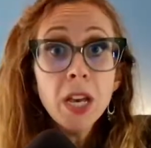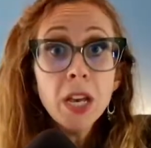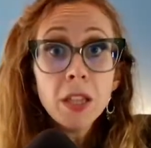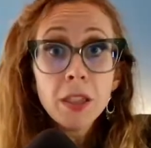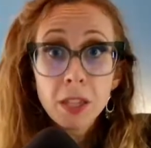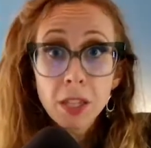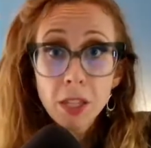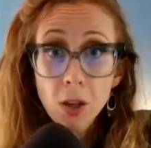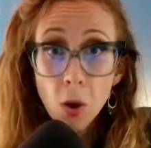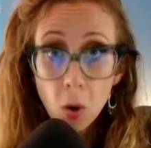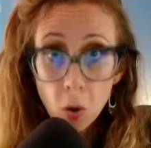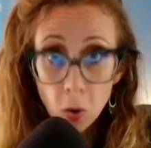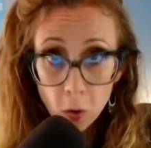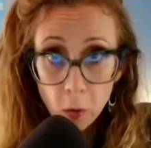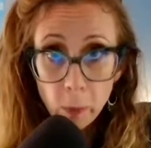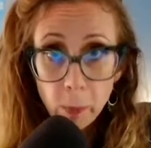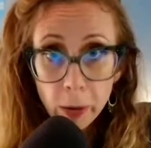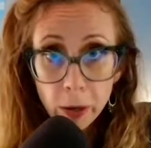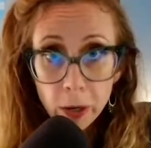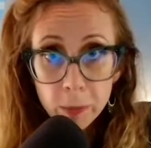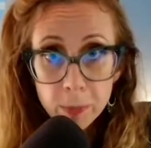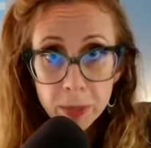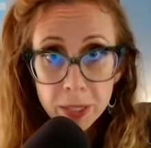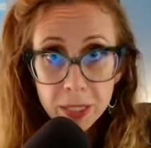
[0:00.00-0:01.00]
The whole
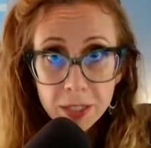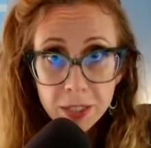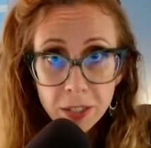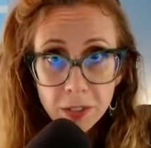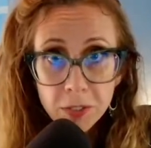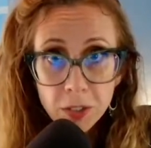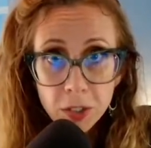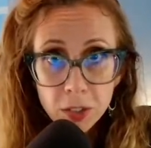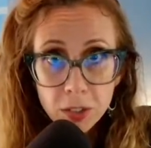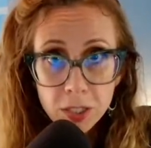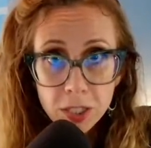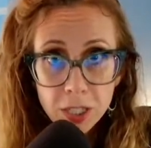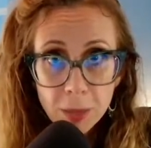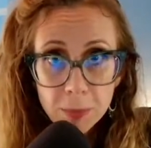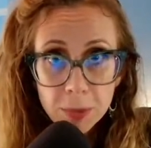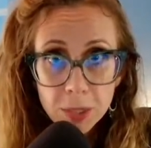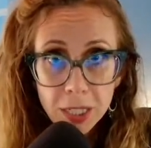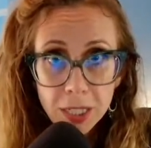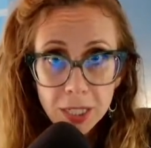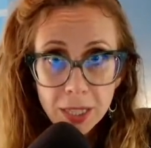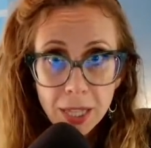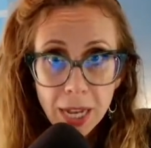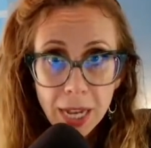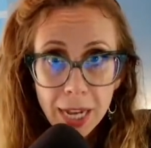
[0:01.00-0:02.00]
purpose of your
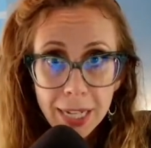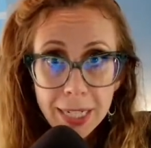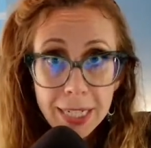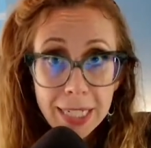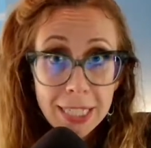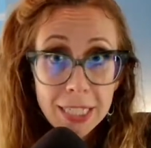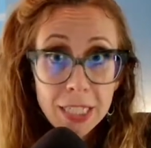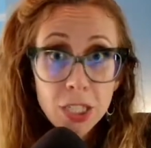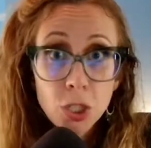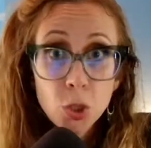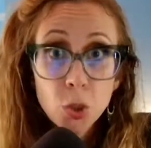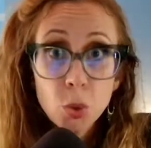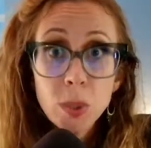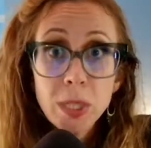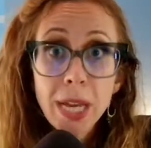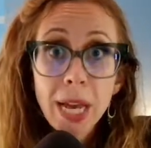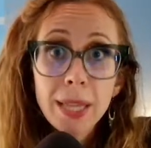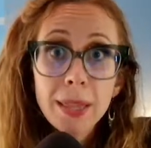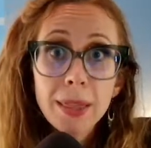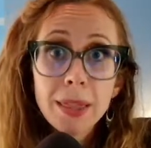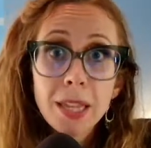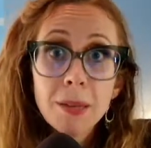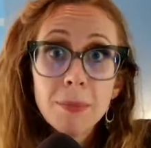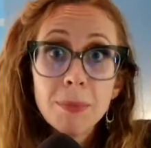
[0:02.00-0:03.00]
subject line is to
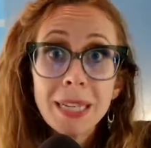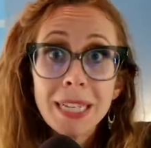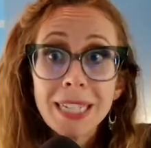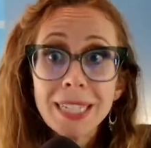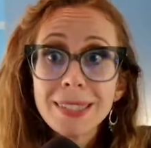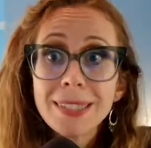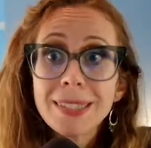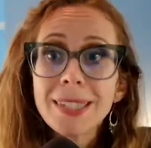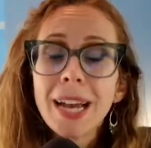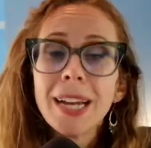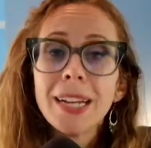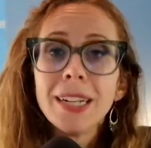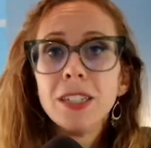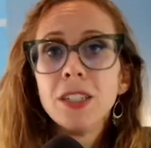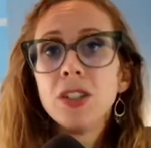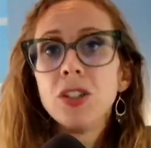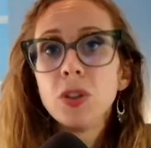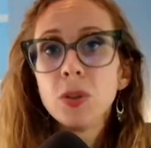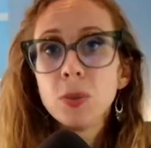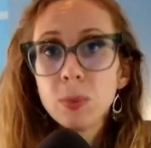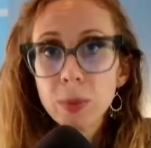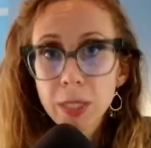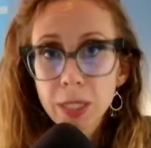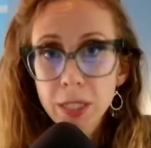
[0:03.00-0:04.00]
get them excited
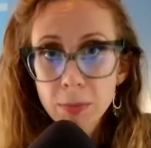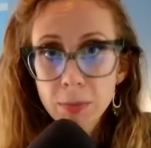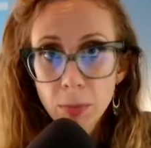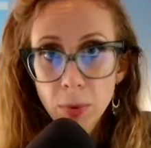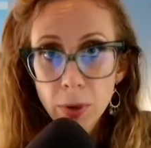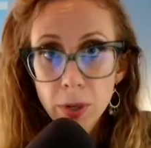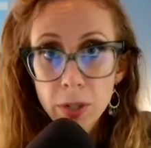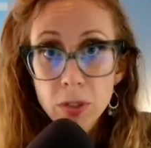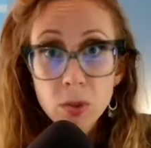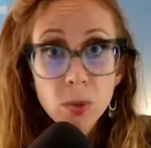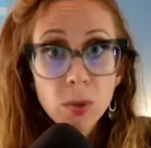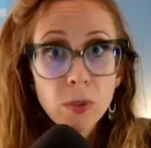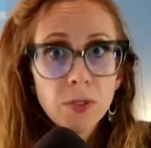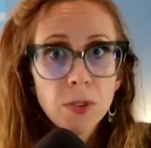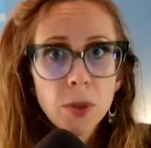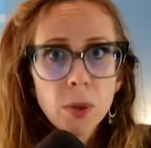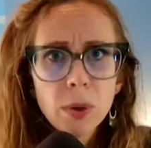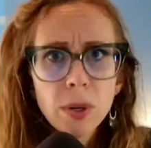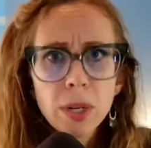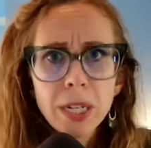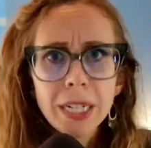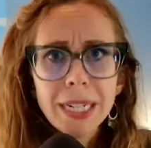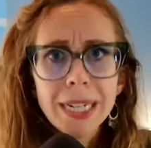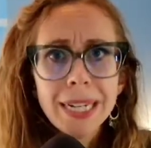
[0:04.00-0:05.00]
to read more. So if you
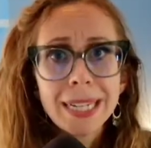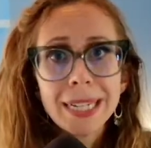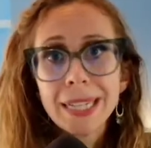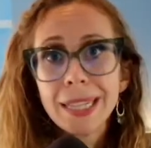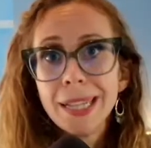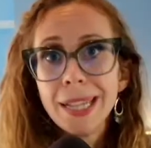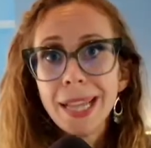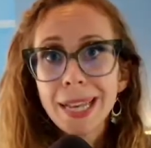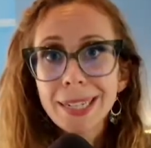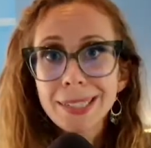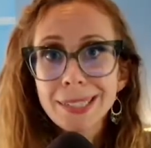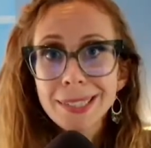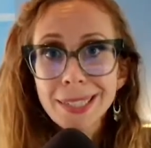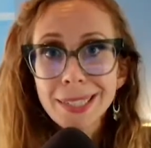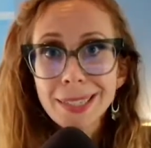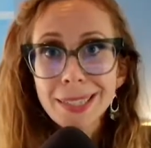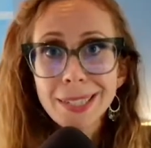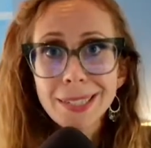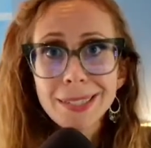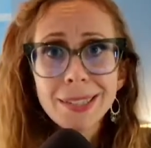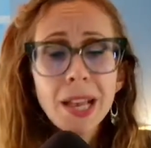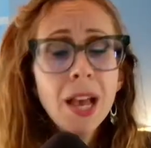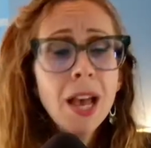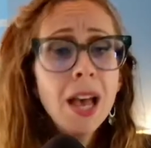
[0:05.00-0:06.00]
are neglecting
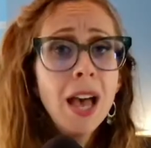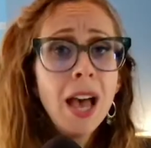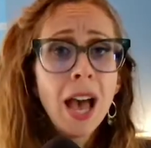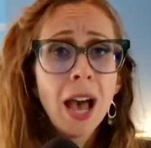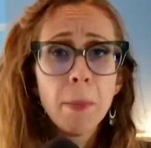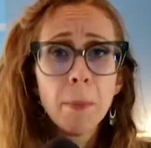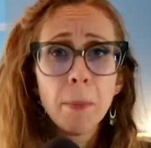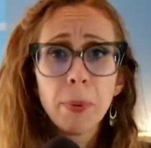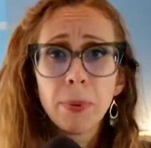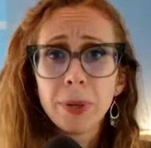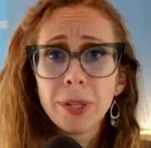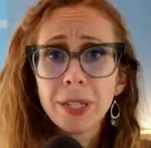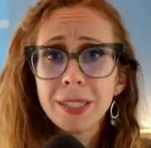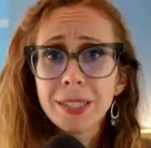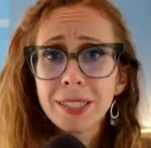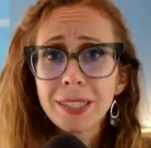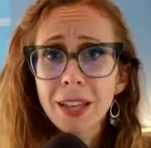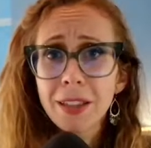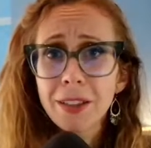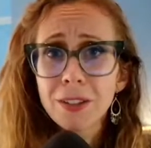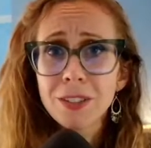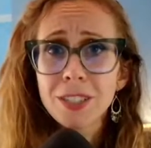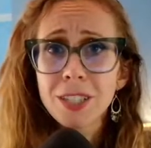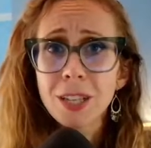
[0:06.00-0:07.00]
this and putting
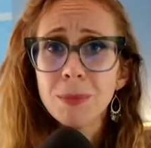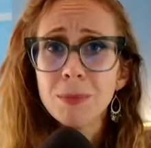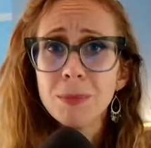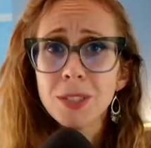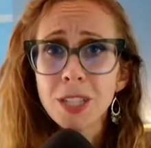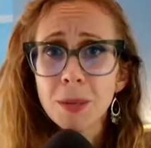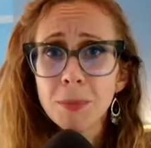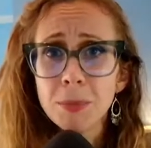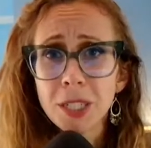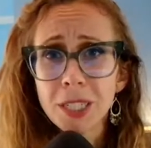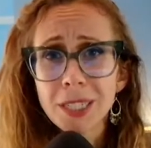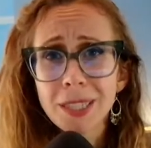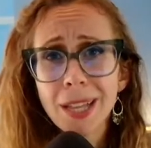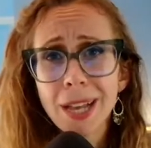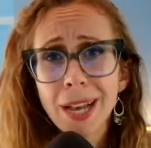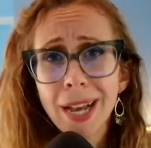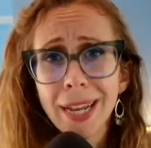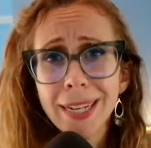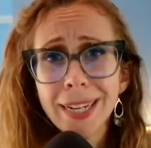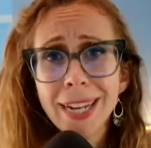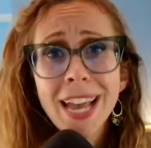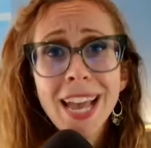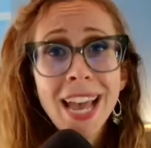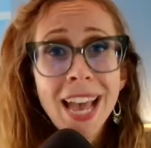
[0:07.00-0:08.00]
together some subject
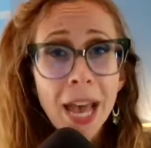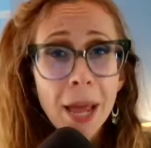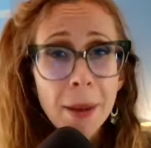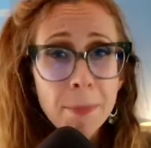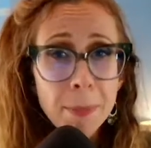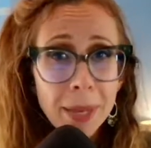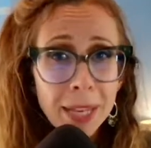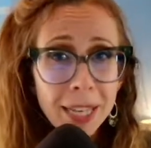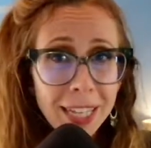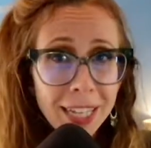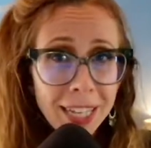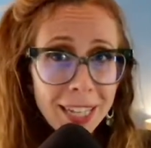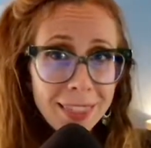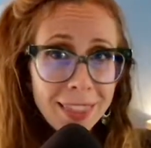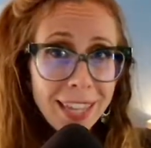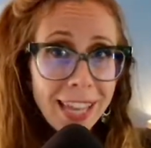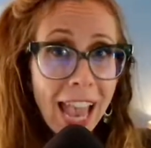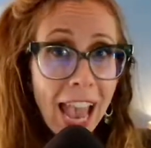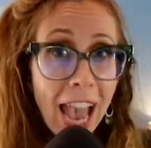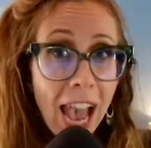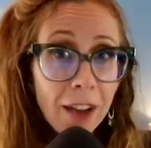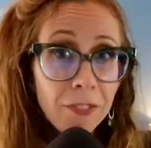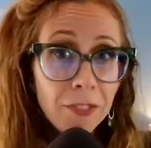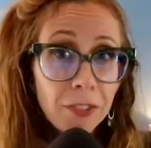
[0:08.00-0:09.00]
line and making it the
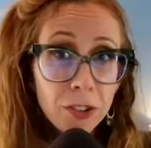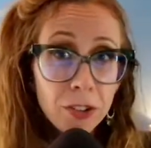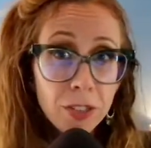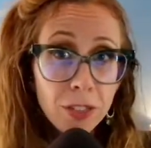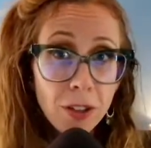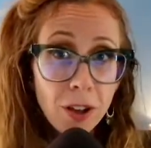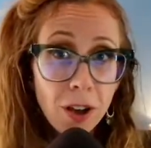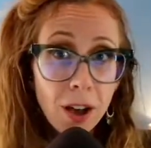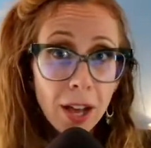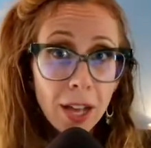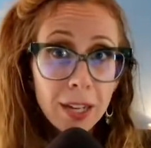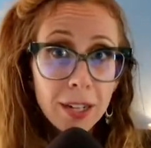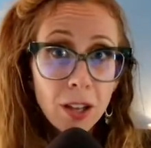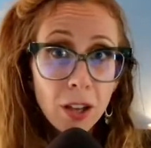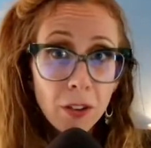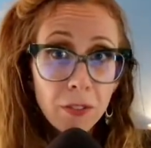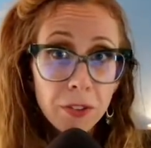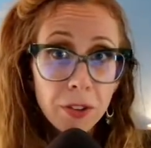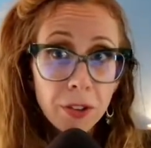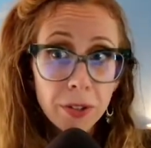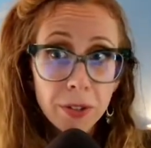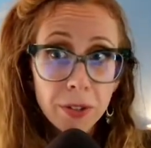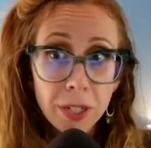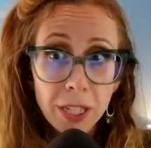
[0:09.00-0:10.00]
afterthought of
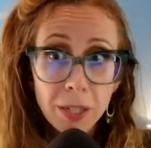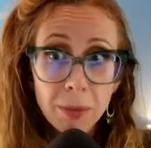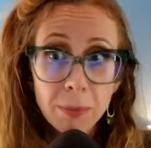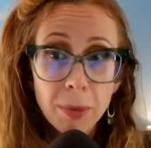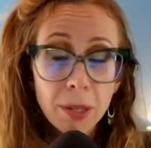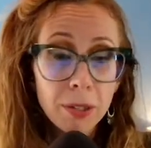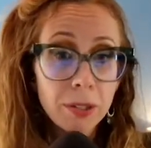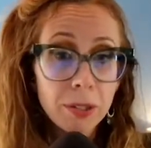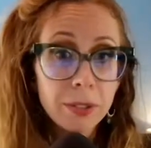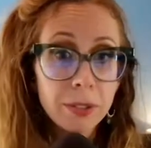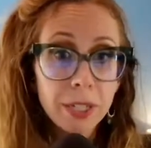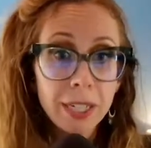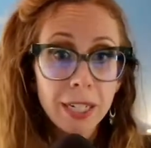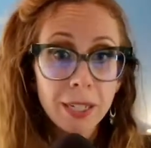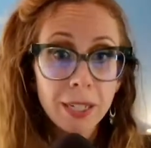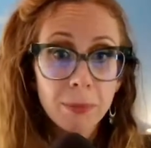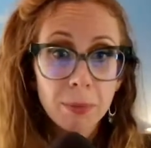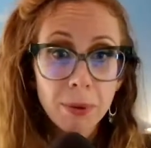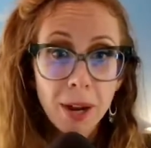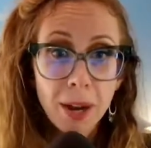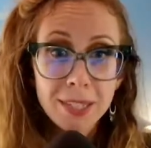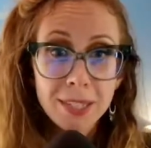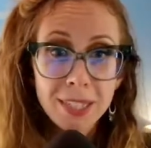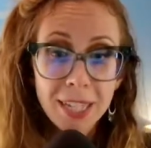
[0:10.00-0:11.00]
your email creating
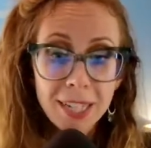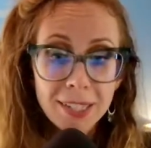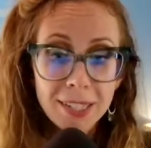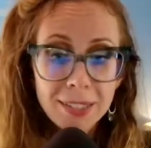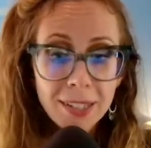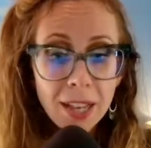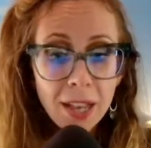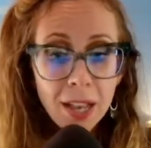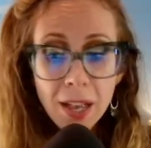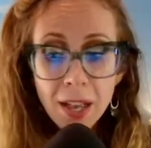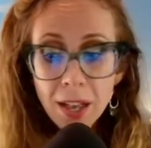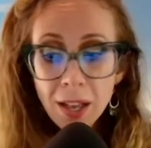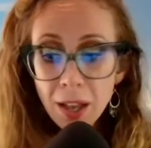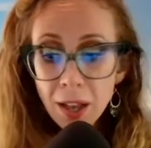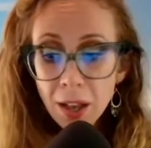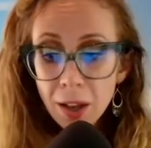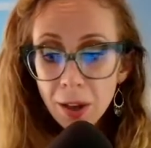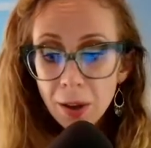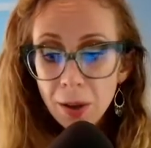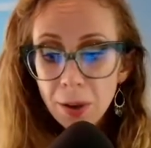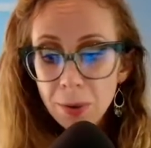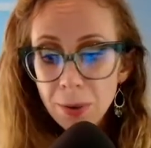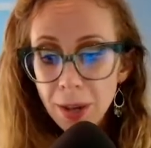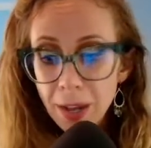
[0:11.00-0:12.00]
process,
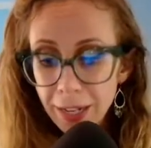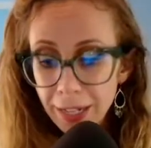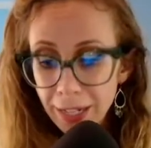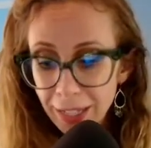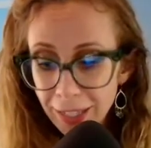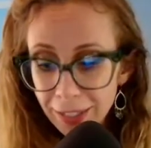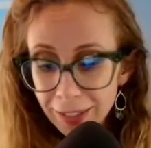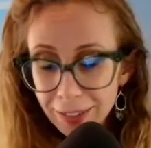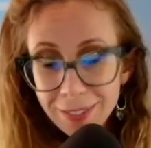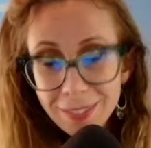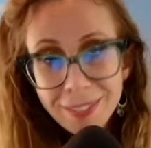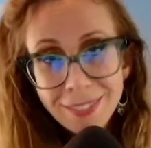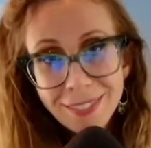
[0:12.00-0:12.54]
oh honey,